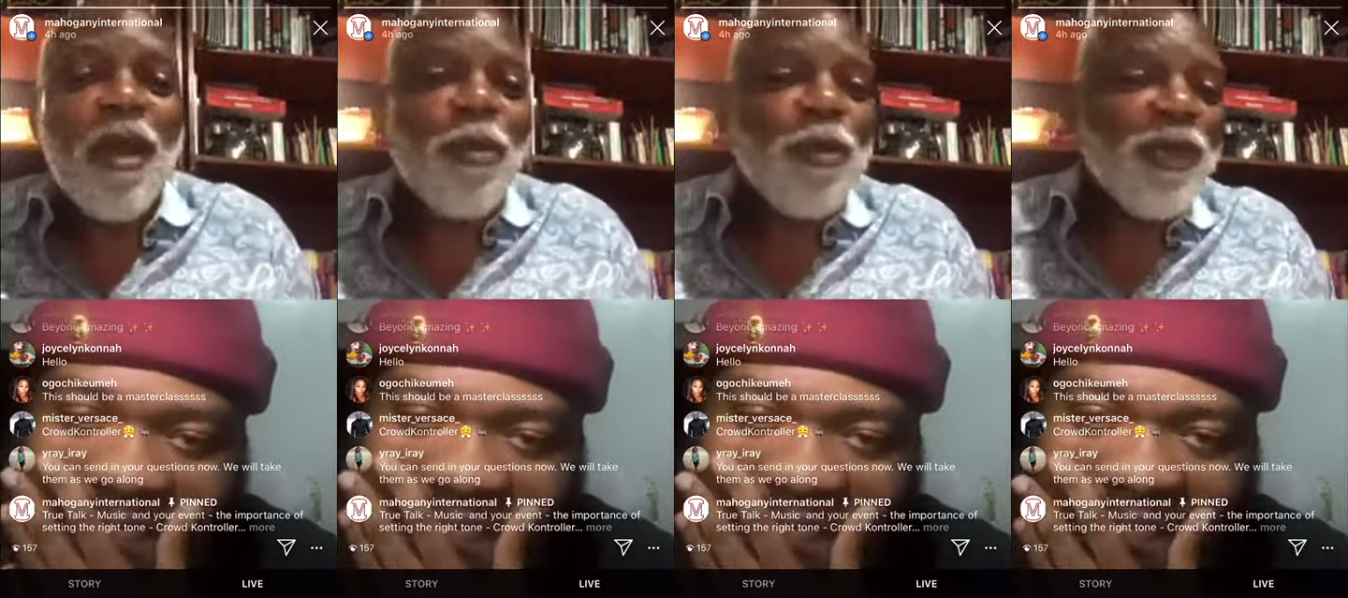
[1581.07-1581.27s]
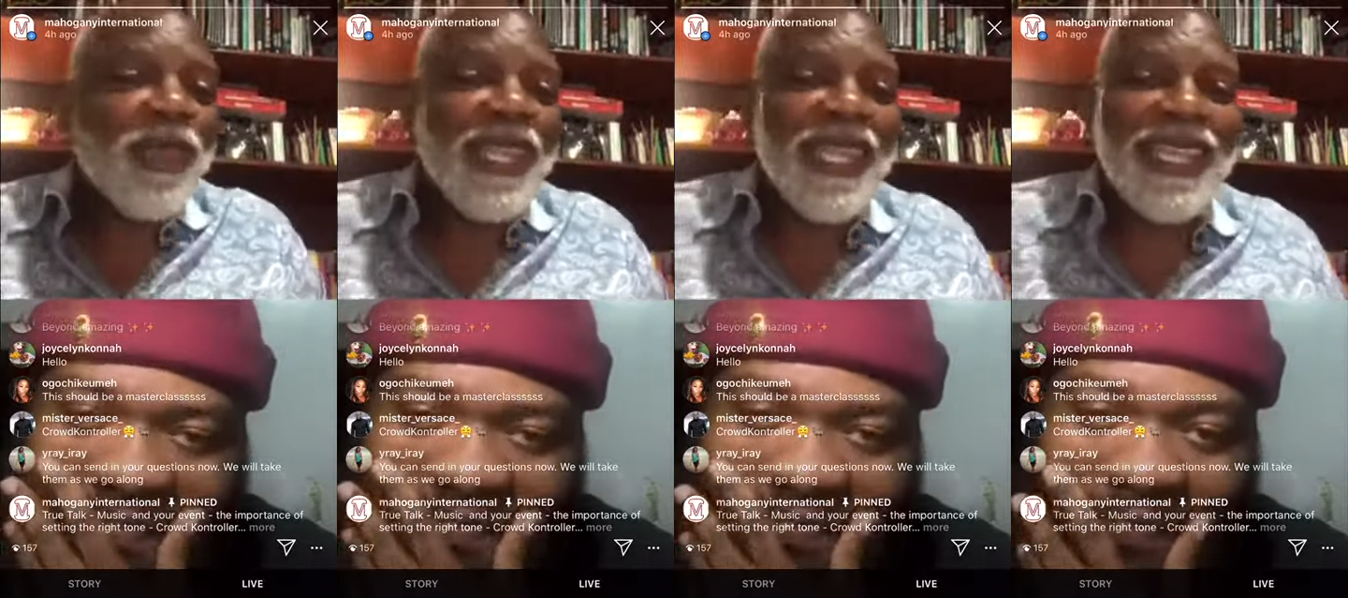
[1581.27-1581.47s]

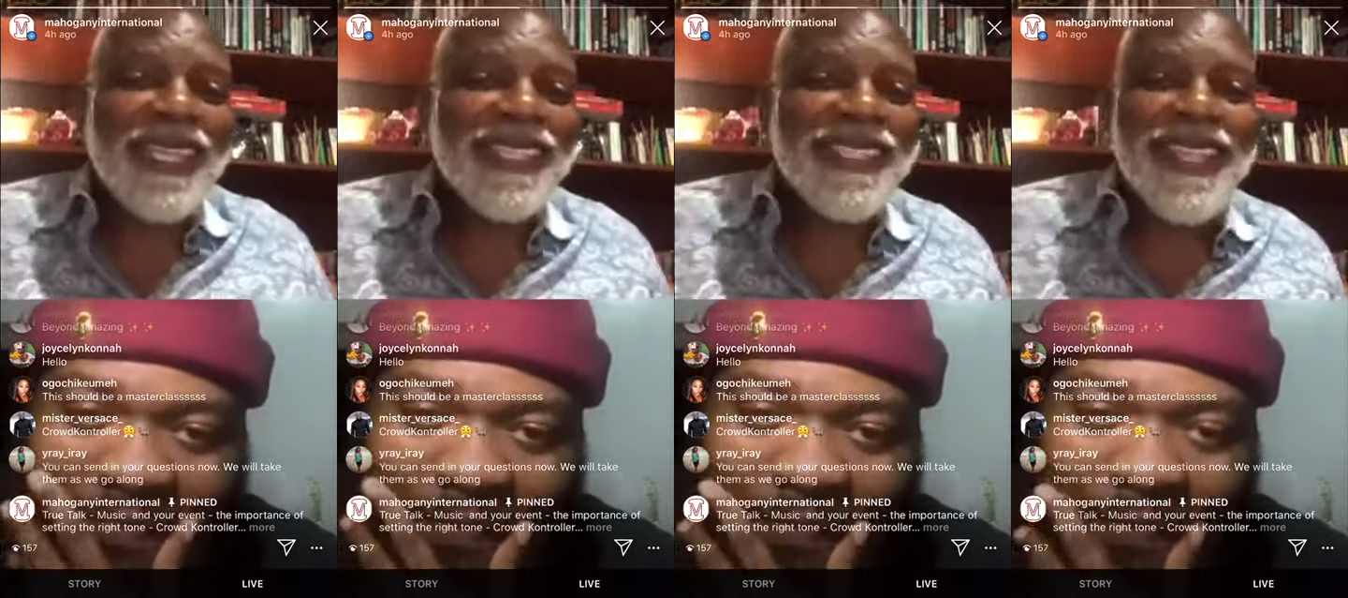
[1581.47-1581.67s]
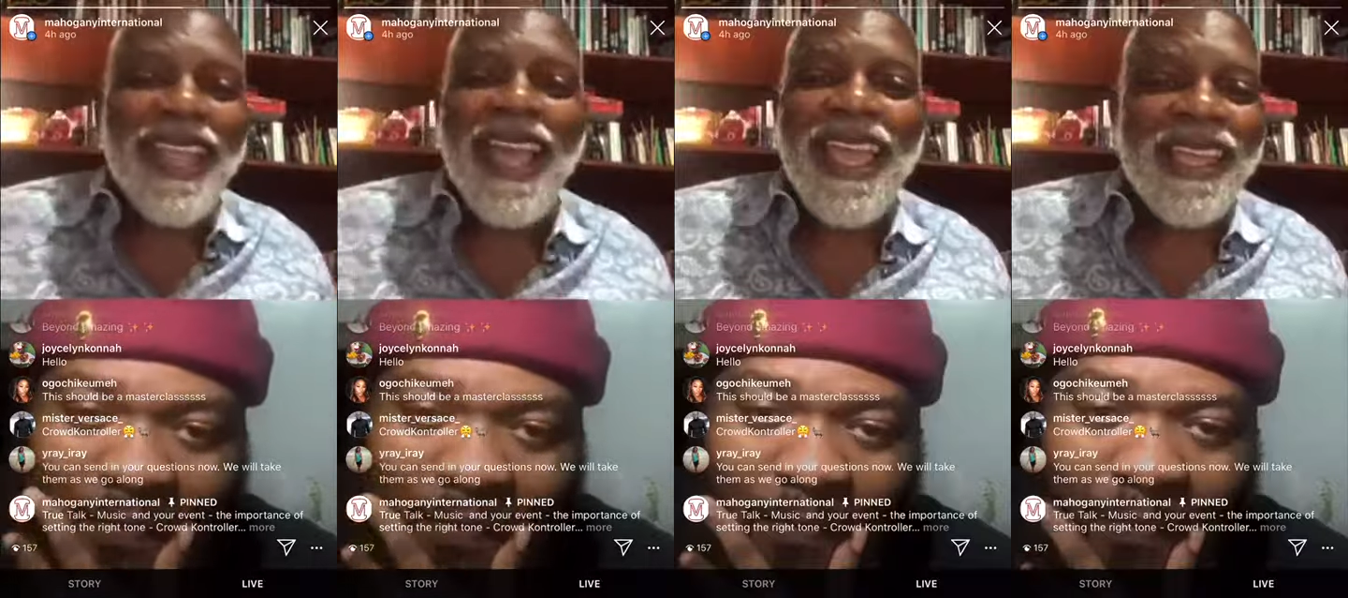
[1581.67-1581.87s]
the
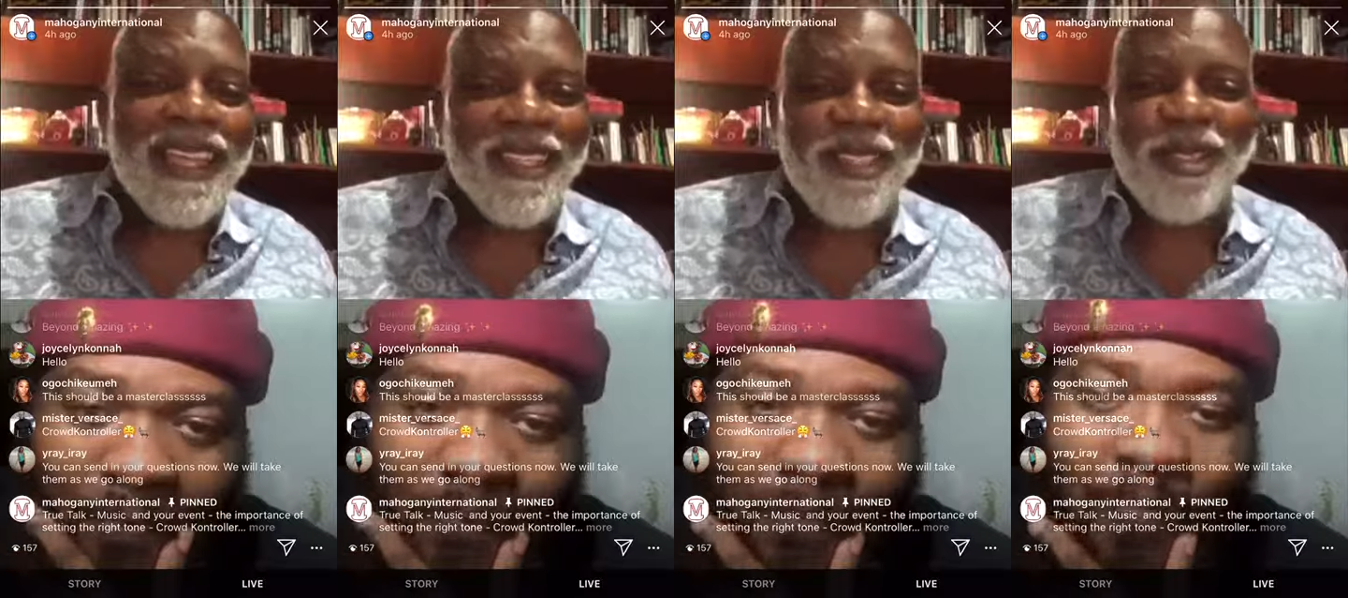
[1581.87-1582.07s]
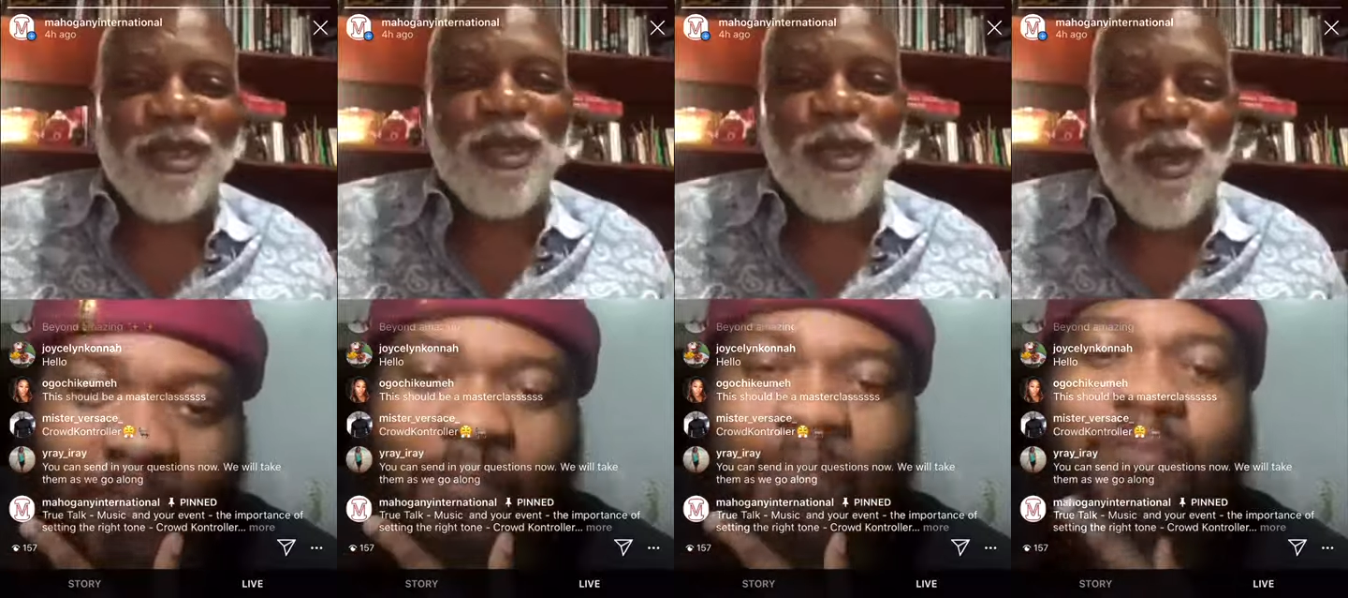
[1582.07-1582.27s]
entire
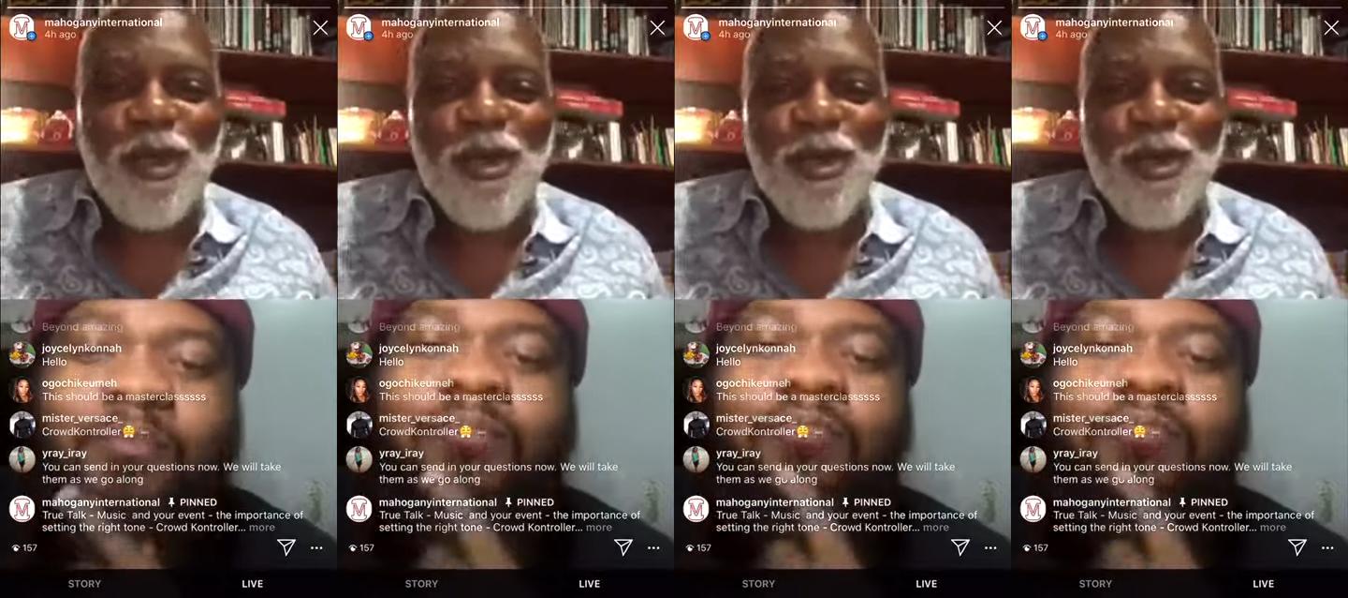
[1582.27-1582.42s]
show.